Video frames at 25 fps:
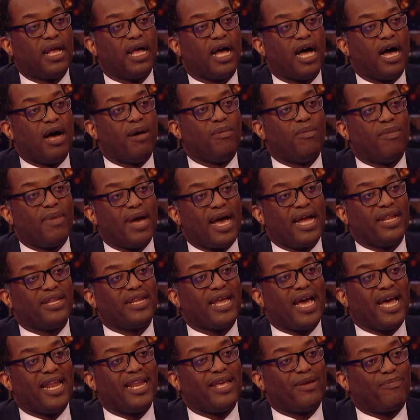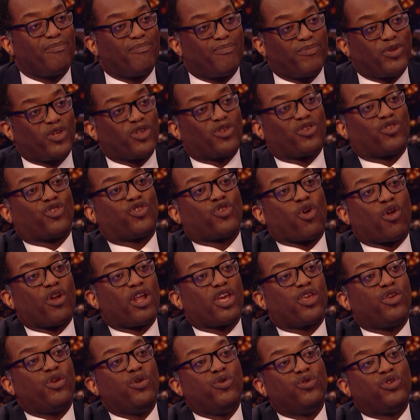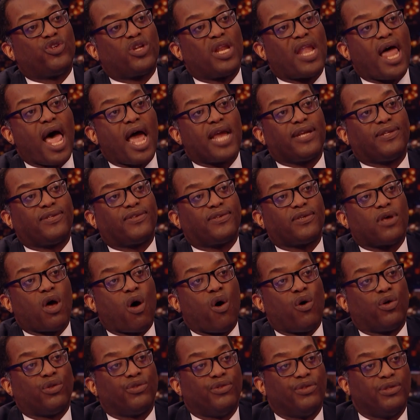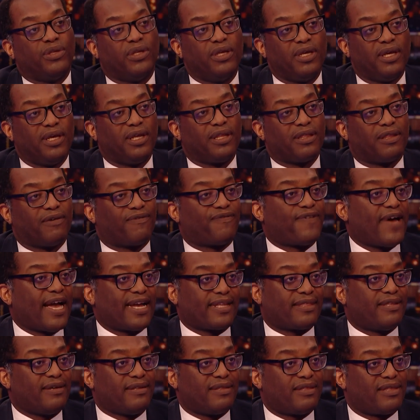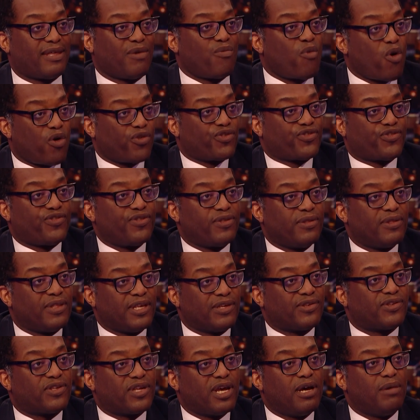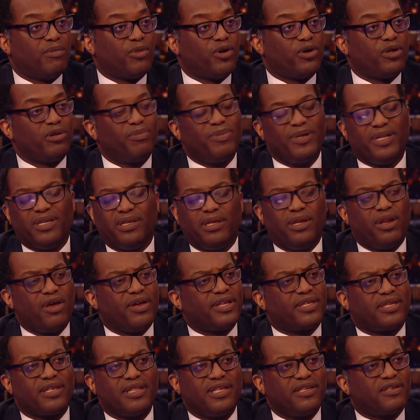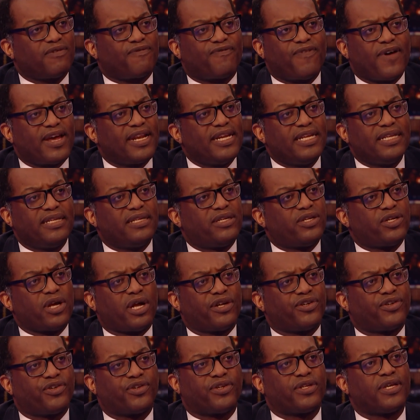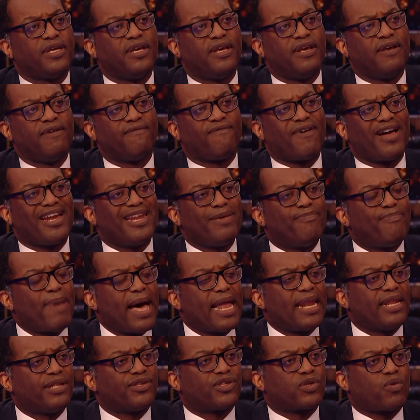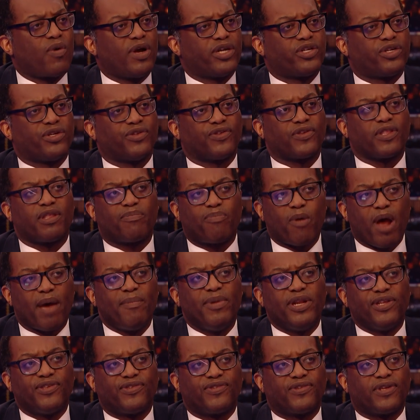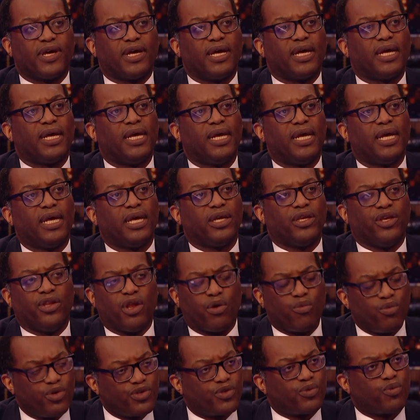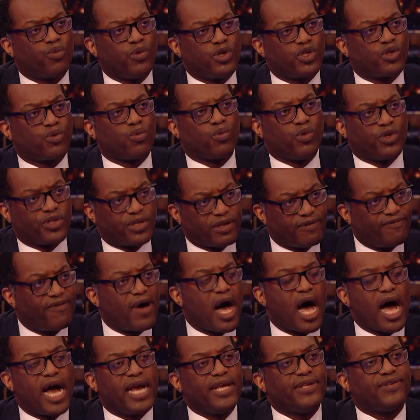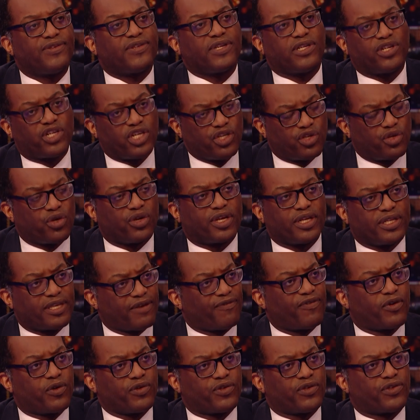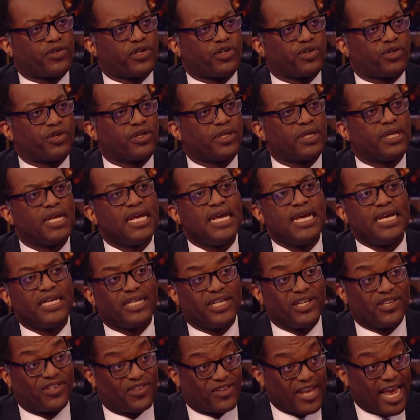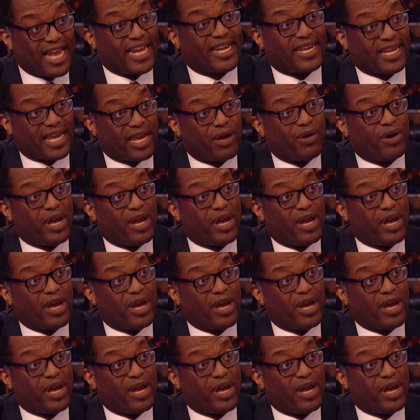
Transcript: and it just shone a huge light on the fact that there was this turmoil. But you know, these are finely judged, balanced questions. And the Prime Minister, you know, was advised. She took a difficult decision. She said